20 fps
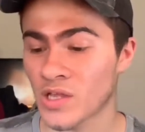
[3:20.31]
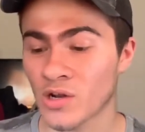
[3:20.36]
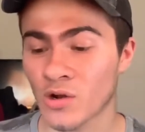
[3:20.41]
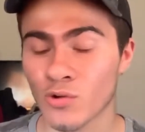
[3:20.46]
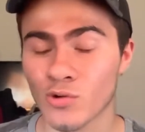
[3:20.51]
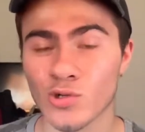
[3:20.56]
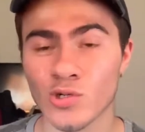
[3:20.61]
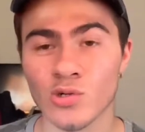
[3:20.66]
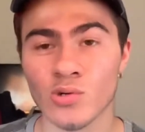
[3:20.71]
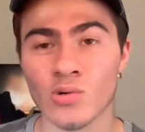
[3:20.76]

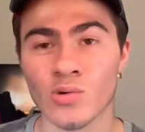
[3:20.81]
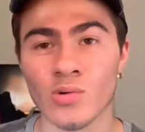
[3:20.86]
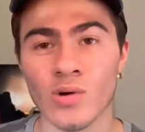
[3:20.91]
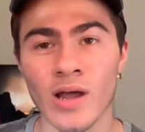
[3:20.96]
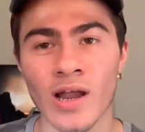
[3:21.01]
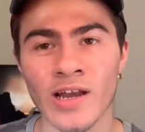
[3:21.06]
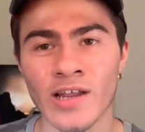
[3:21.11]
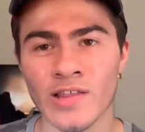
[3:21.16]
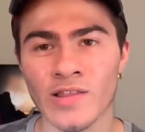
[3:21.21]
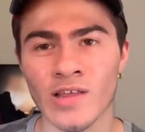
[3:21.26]
don't do
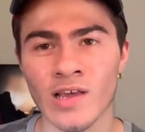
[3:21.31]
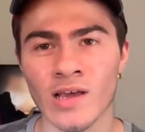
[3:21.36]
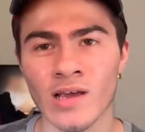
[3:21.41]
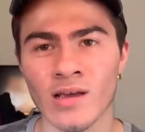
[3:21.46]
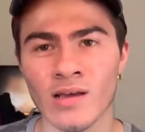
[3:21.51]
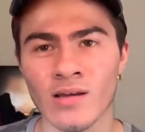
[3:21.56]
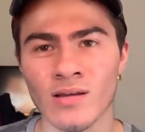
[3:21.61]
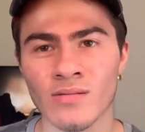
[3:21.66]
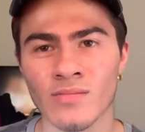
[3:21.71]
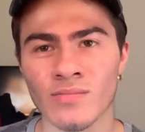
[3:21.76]

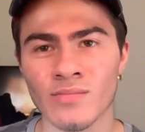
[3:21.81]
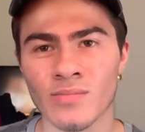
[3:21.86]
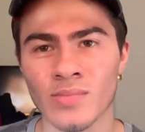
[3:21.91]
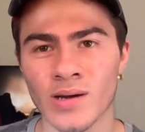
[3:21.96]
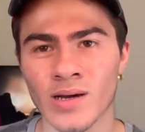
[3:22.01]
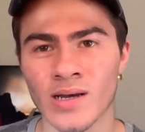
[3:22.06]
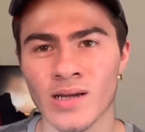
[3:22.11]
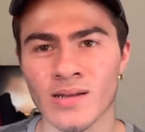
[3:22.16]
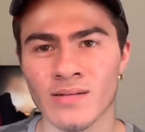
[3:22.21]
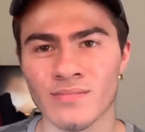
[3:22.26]
anything
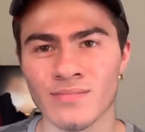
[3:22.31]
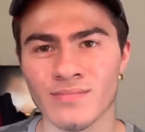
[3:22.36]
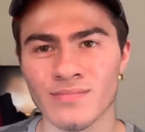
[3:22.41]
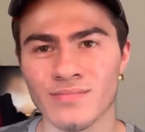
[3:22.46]
but